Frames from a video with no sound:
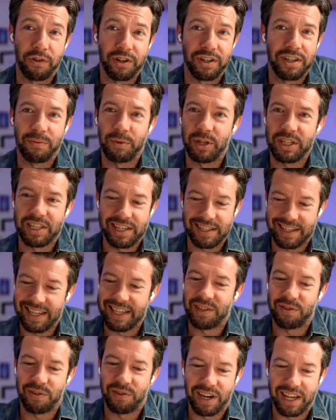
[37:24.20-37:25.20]
which is
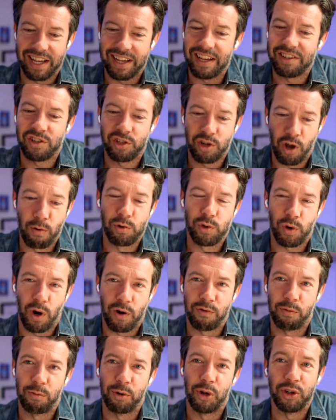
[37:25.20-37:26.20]
literally a stone's throw
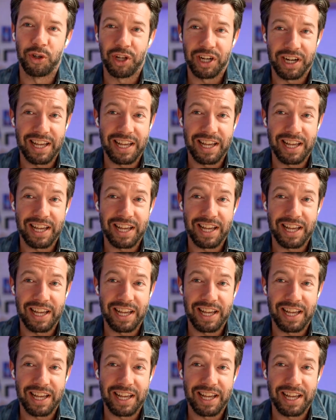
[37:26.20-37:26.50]
from London, is